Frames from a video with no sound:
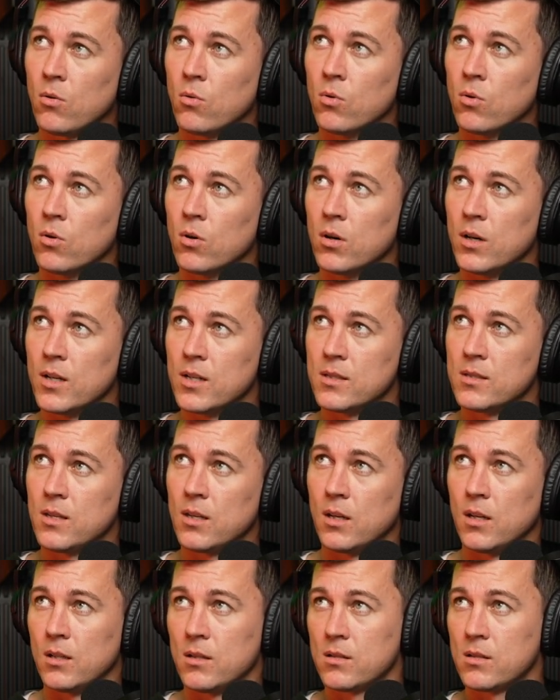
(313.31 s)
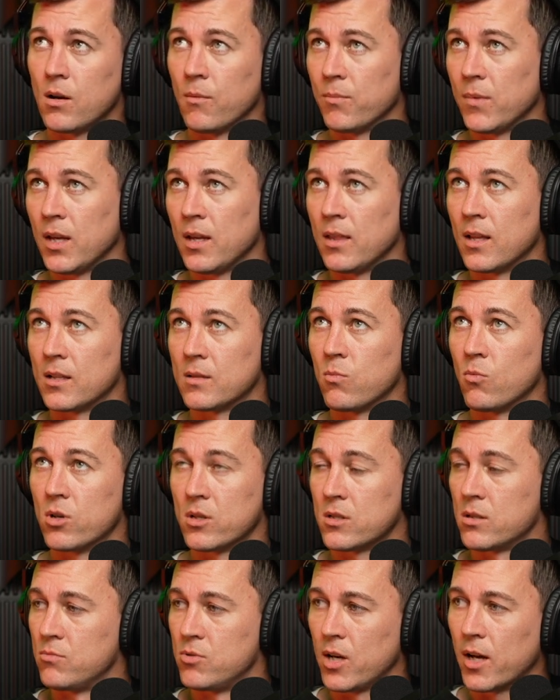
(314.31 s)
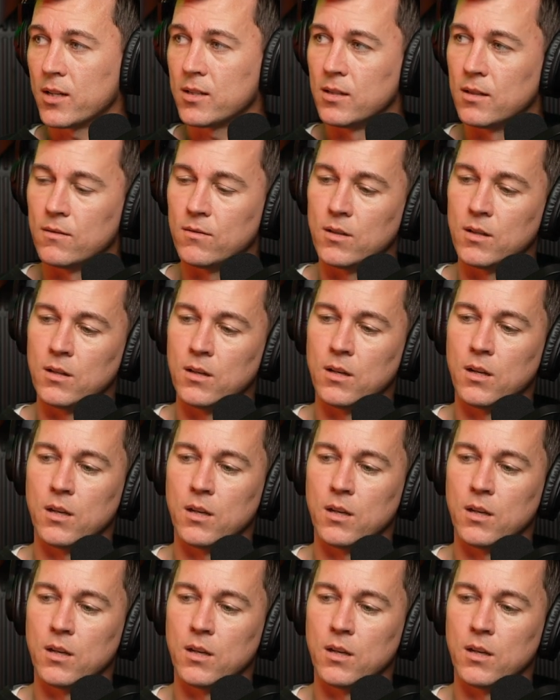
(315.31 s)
or is it something that's more subjective and,